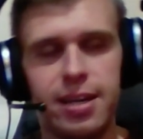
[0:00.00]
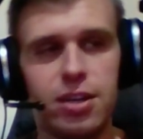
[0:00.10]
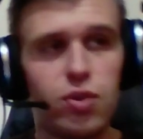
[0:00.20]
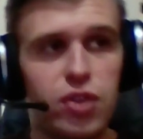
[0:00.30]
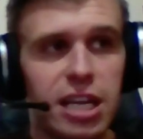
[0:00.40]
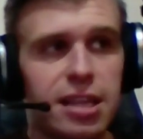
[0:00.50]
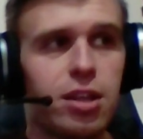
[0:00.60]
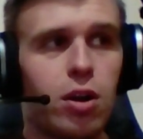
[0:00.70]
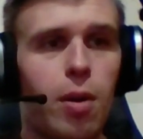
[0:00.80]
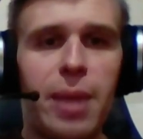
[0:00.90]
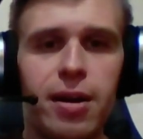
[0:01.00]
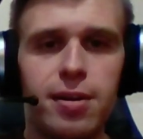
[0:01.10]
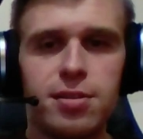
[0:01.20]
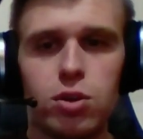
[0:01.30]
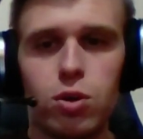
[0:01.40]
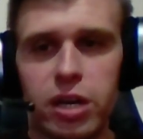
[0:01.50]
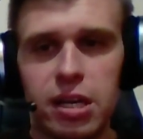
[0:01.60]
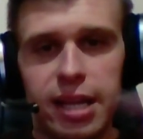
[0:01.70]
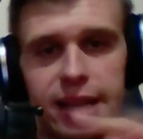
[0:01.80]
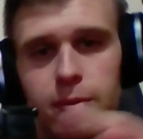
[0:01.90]
You think that there are parents who are going
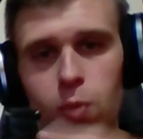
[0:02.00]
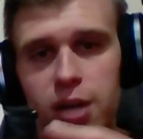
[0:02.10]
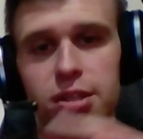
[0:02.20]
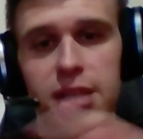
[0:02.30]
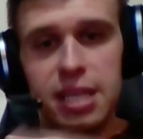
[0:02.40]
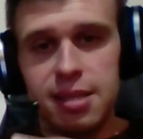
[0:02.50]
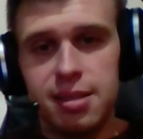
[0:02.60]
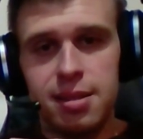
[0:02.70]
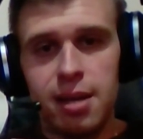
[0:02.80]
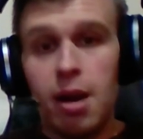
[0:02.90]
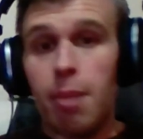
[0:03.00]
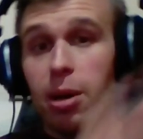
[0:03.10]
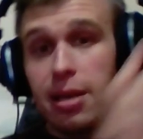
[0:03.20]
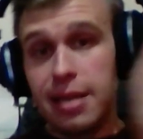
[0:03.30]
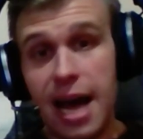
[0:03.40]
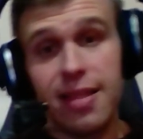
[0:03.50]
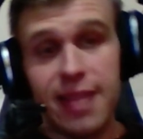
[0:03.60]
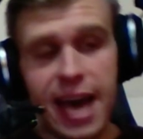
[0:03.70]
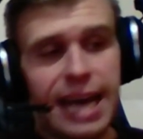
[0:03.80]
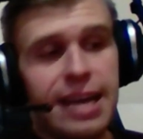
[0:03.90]
to let them watch this, but not
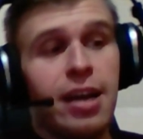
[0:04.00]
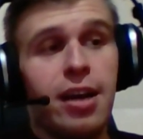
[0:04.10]
that?